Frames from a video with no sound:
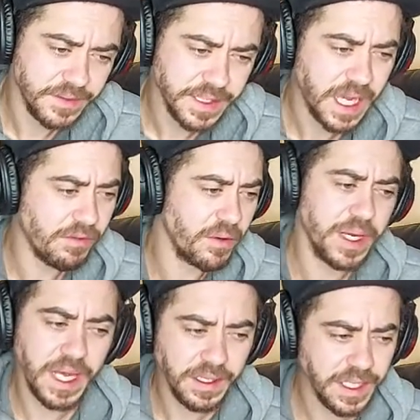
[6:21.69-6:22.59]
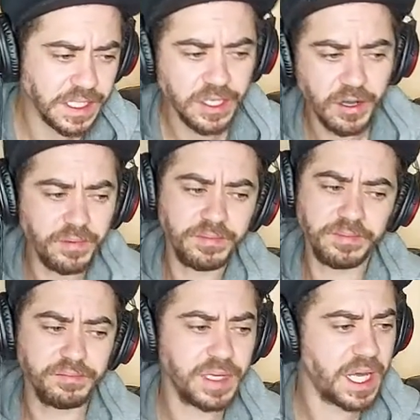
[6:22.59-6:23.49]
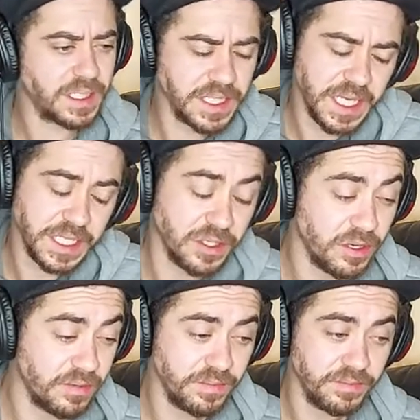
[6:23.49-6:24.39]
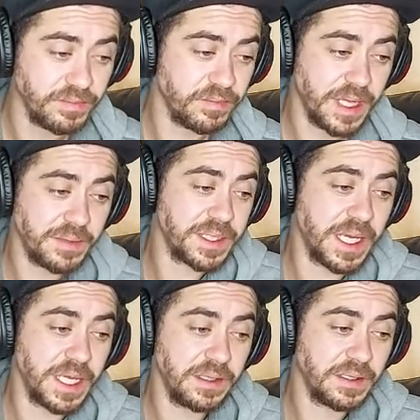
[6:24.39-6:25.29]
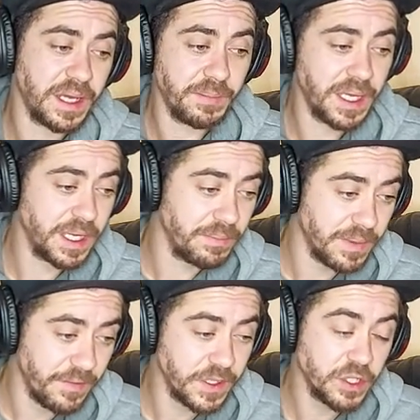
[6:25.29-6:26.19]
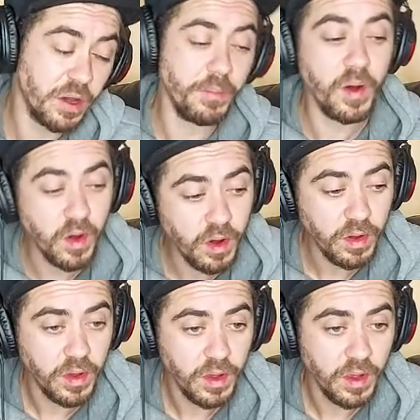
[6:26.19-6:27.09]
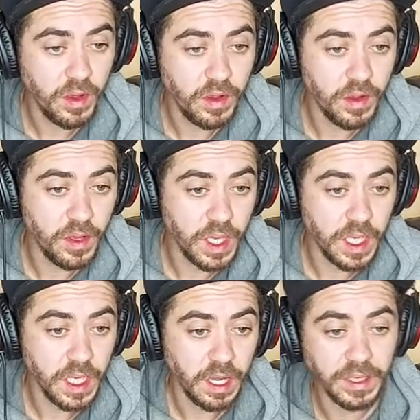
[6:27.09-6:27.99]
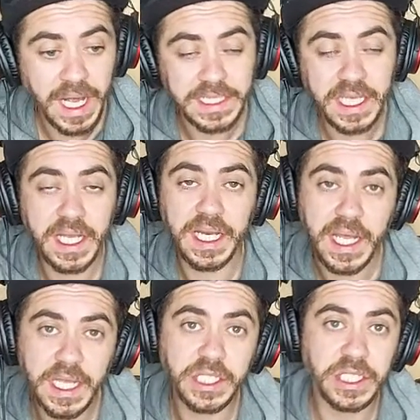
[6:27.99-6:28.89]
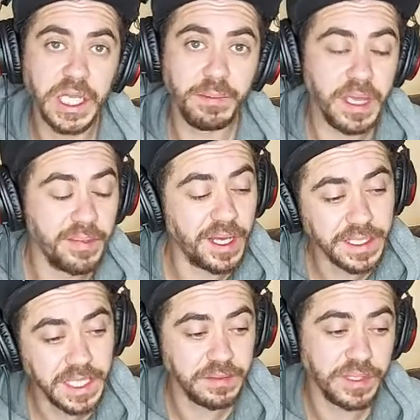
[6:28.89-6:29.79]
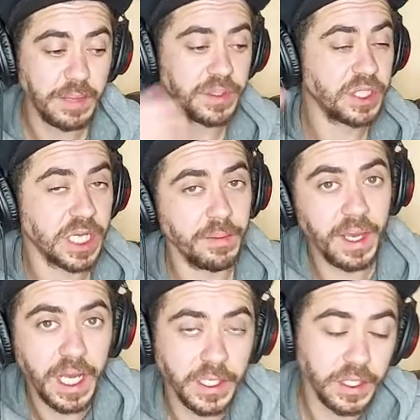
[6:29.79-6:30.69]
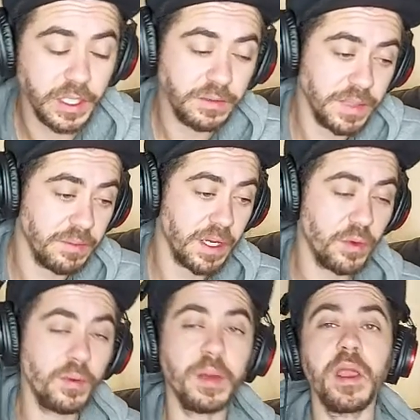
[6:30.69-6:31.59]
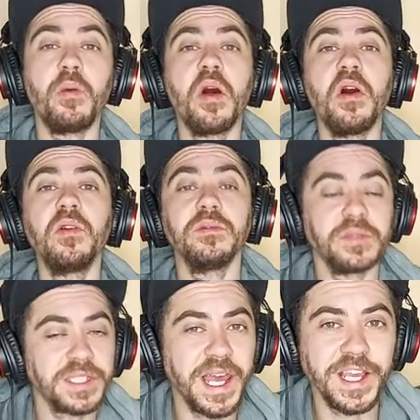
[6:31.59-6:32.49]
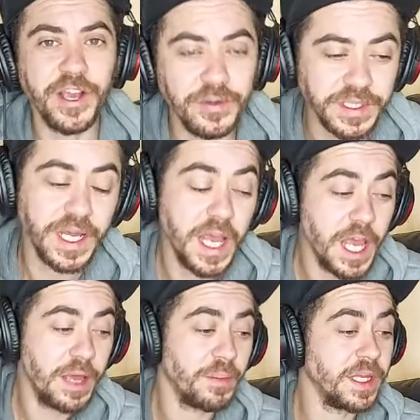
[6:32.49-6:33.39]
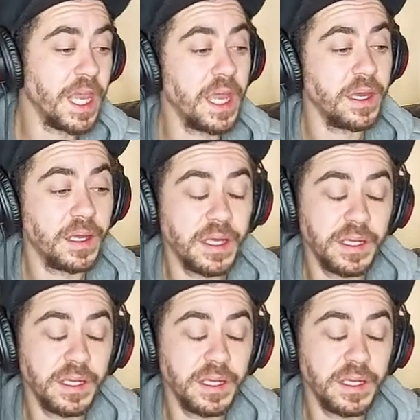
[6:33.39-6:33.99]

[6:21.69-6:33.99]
There's nothing wrong with that. That's dope. Like, I'd say that's dope. You know what I'm saying? I mean, if he's got more, I'd like to hear latest shit. Maybe I'll take some time to check him out. I don't know. Maybe I will. Maybe I won't. We'll see how it goes. But yeah.